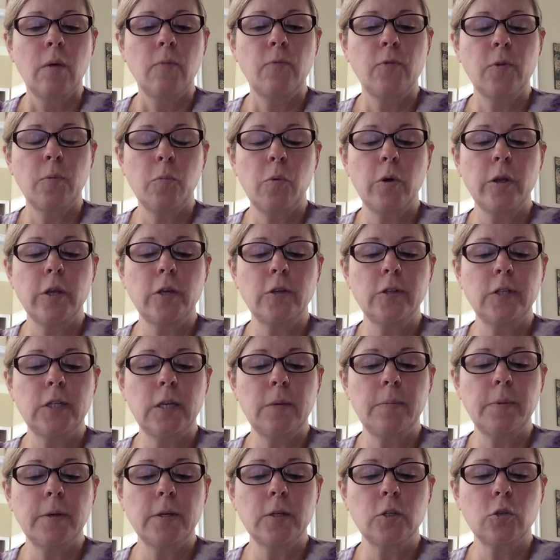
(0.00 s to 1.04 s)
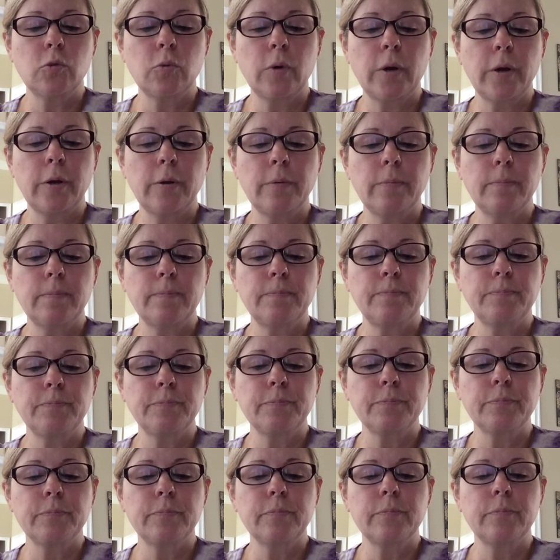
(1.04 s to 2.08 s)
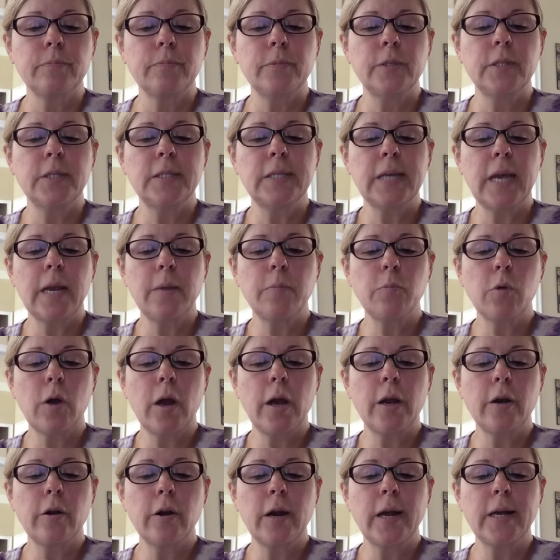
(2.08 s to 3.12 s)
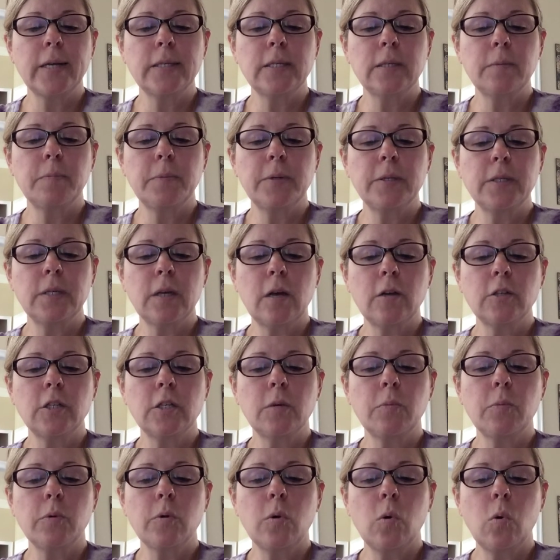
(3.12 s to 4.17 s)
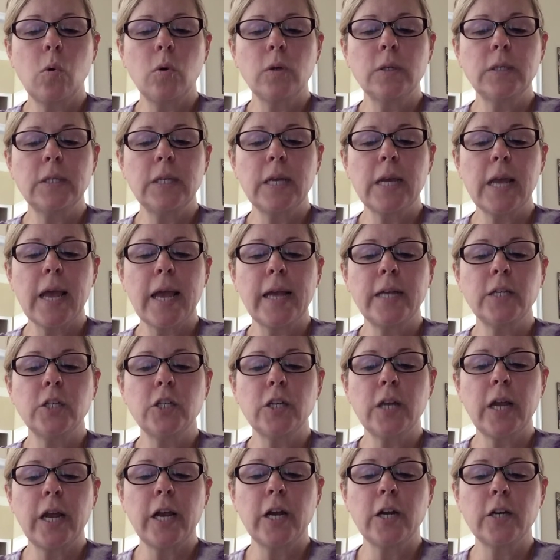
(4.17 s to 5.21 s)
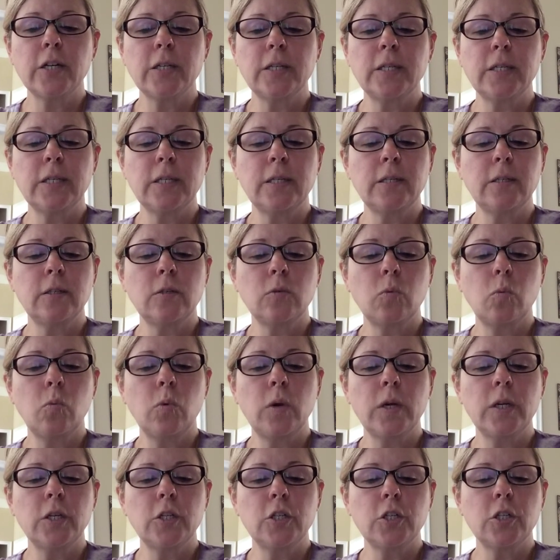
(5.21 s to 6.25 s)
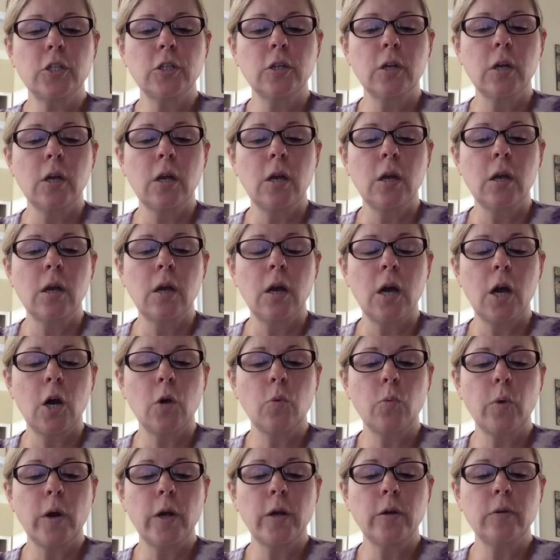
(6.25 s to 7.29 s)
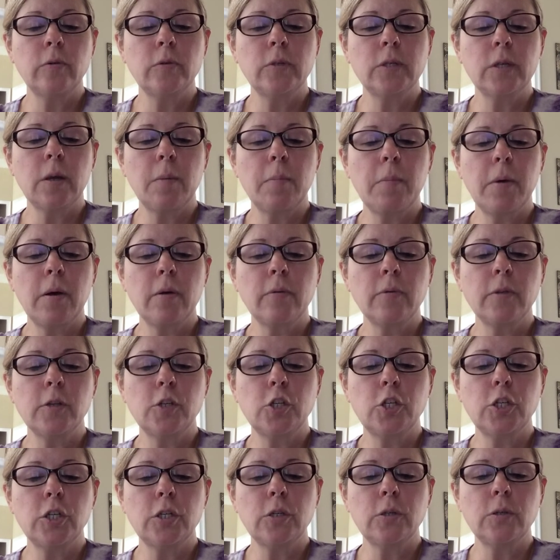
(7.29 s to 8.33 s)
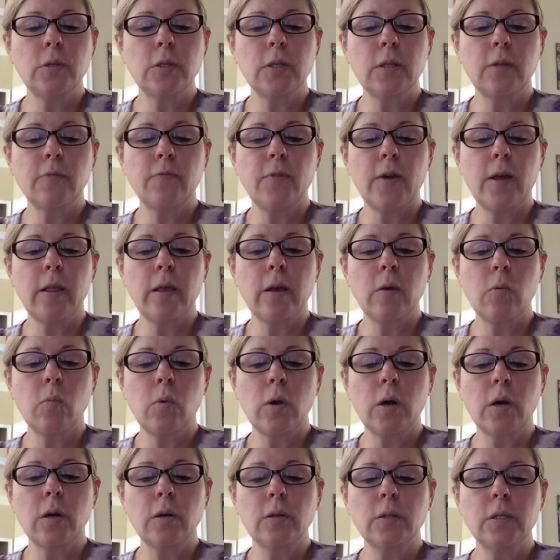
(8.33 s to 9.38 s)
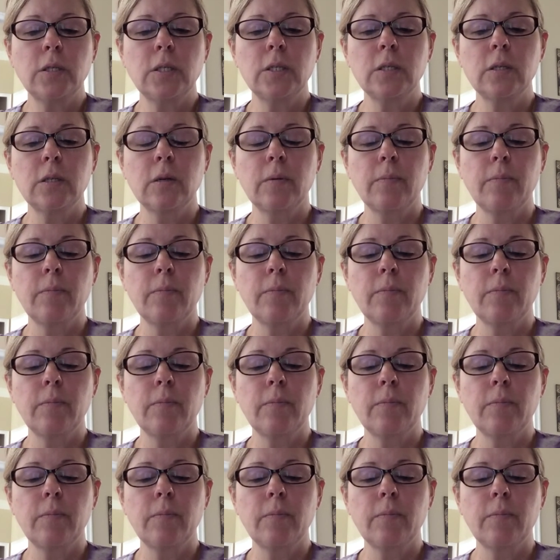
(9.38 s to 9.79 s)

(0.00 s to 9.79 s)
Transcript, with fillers: From what Eusebius wrote. The same writer, Hegesippus, also records the ancient heresies which arose among the Jews in the following words.